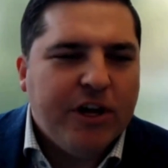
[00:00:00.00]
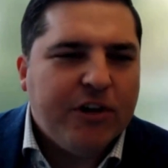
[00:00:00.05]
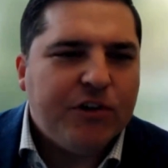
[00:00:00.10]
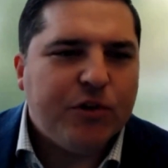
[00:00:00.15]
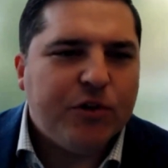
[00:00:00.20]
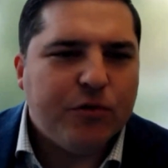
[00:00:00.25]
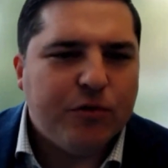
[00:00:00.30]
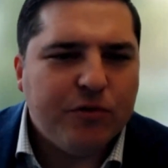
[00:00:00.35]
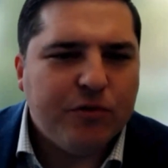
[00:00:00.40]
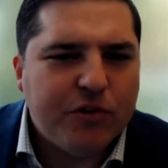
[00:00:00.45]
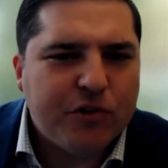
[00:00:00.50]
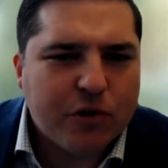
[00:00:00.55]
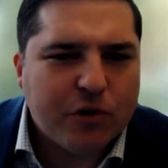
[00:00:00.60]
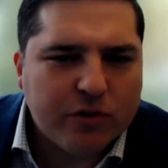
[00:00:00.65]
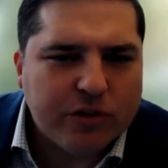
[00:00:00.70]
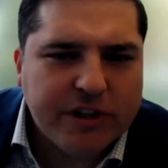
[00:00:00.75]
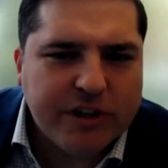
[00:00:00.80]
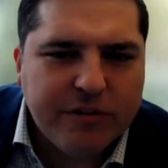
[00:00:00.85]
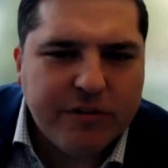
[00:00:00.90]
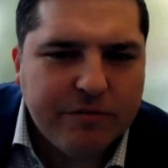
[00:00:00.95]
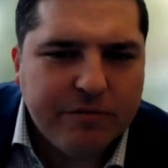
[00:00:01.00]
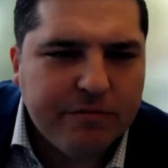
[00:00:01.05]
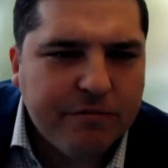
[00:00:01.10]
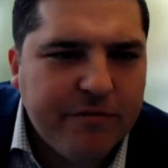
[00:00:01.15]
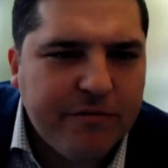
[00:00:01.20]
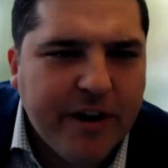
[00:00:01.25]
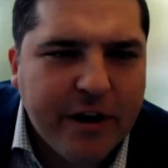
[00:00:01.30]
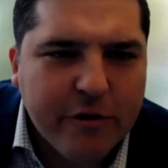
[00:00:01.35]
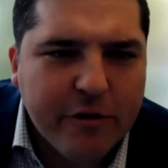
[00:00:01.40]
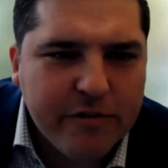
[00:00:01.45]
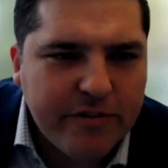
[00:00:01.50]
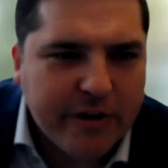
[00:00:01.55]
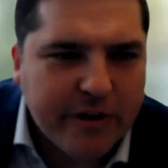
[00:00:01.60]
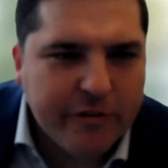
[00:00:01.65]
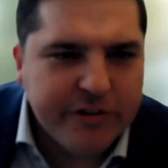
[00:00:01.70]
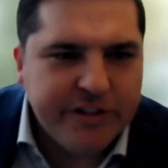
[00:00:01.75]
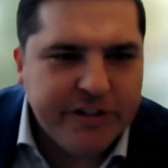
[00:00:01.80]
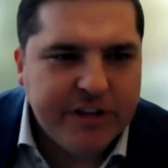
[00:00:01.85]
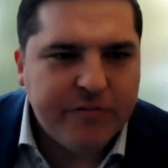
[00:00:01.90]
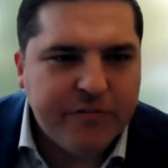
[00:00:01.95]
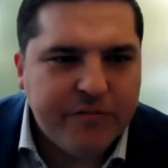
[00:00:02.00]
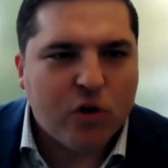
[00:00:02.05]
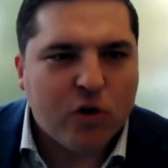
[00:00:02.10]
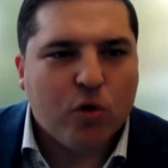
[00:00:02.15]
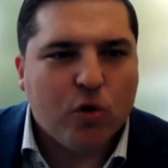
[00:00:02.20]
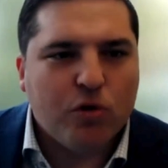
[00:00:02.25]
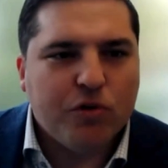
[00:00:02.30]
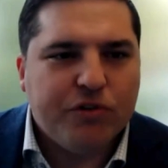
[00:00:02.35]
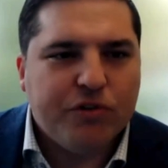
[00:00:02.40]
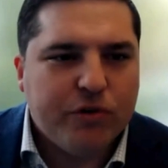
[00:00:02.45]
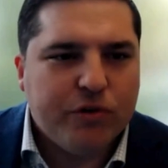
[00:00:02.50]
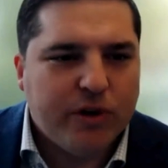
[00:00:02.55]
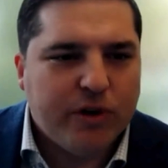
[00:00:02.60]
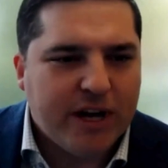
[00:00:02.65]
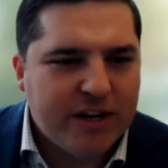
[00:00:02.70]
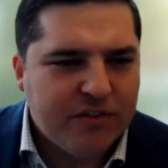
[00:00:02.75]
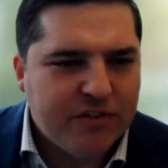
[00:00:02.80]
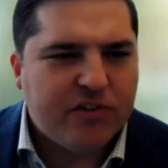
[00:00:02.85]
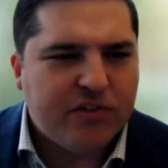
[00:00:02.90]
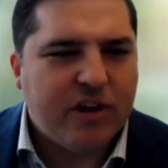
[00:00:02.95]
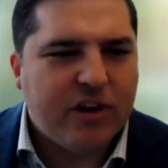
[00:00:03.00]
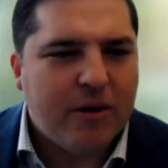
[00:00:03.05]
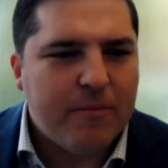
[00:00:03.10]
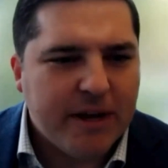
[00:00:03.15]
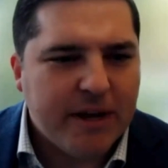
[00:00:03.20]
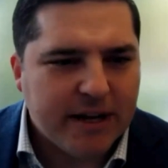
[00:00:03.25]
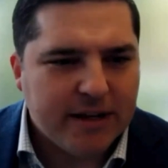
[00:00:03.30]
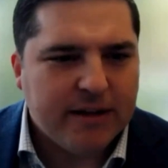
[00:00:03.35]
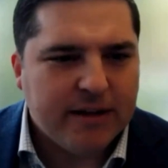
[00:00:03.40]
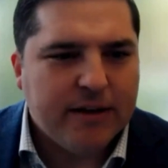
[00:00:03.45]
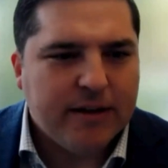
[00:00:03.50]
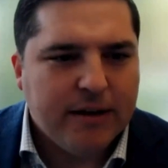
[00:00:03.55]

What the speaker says: So certainly very, very difficult to kind of stomach